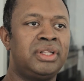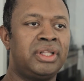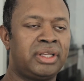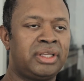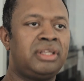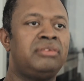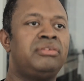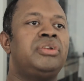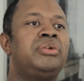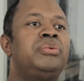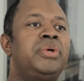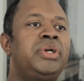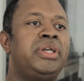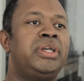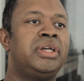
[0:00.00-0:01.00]
like give it
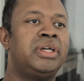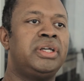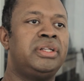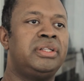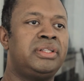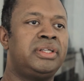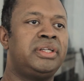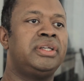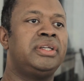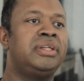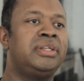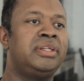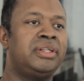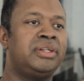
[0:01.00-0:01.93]
away kind of thing,